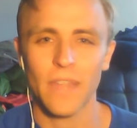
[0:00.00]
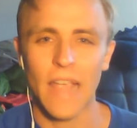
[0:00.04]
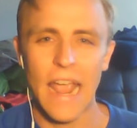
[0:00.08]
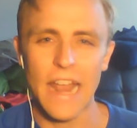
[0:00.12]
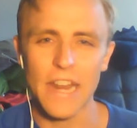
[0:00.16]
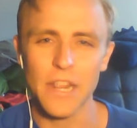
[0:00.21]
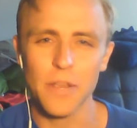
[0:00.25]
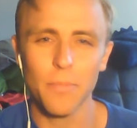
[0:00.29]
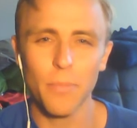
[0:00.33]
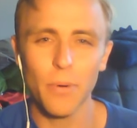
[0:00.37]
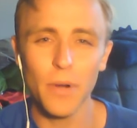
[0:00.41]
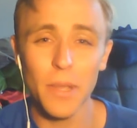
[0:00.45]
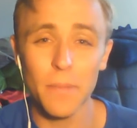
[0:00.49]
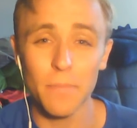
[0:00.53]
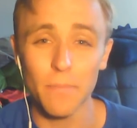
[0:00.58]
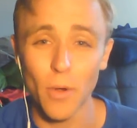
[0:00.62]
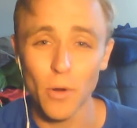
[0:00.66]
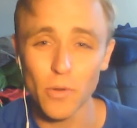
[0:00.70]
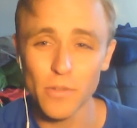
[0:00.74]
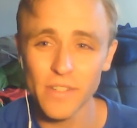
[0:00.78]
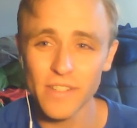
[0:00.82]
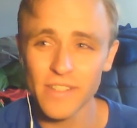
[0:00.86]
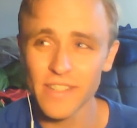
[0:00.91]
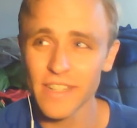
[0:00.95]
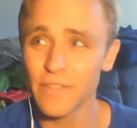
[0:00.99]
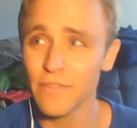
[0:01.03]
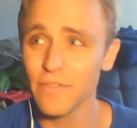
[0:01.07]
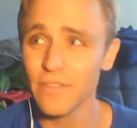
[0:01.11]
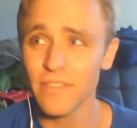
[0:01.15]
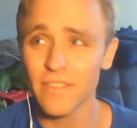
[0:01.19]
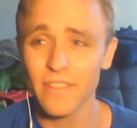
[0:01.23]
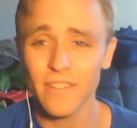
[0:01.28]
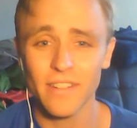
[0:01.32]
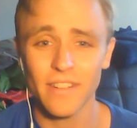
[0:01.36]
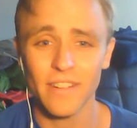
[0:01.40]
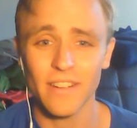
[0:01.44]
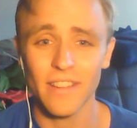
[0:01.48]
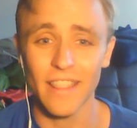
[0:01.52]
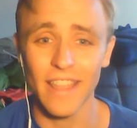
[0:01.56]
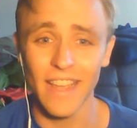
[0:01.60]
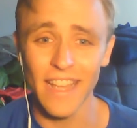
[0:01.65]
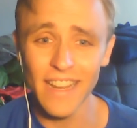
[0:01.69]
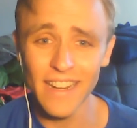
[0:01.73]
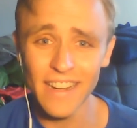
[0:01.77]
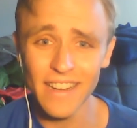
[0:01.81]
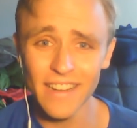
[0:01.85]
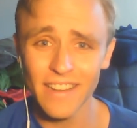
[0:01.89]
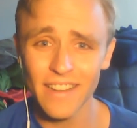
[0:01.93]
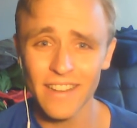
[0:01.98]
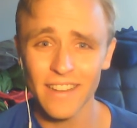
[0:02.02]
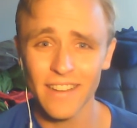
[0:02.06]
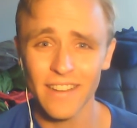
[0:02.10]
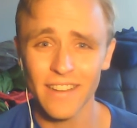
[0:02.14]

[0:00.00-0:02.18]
And you're putting Moses in then?